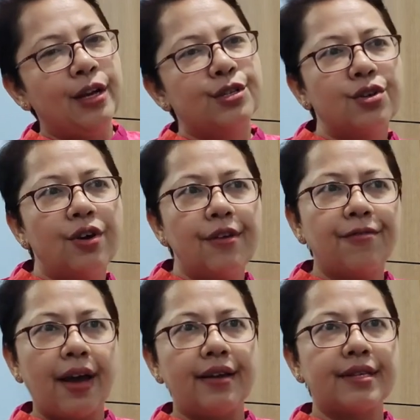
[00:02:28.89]
So
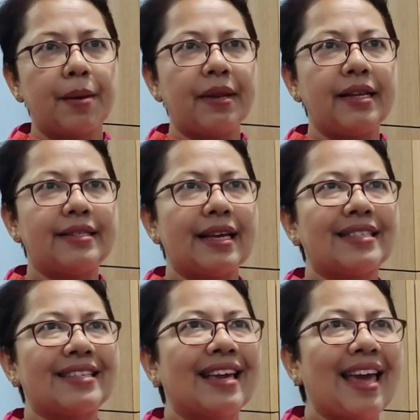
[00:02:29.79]
if somebody
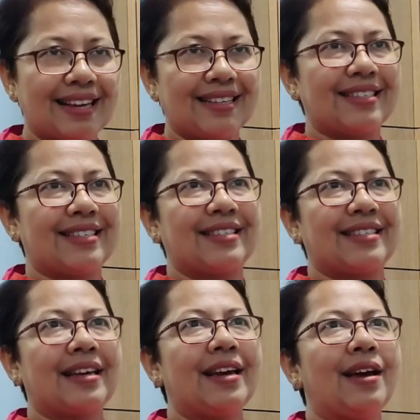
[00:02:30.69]
says
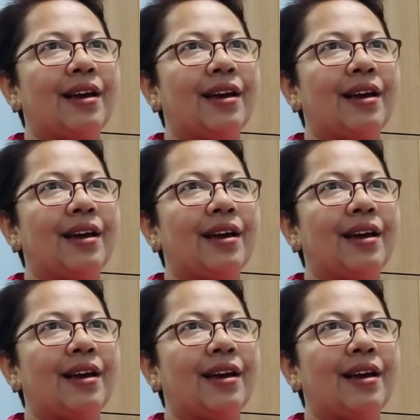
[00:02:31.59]
kicks,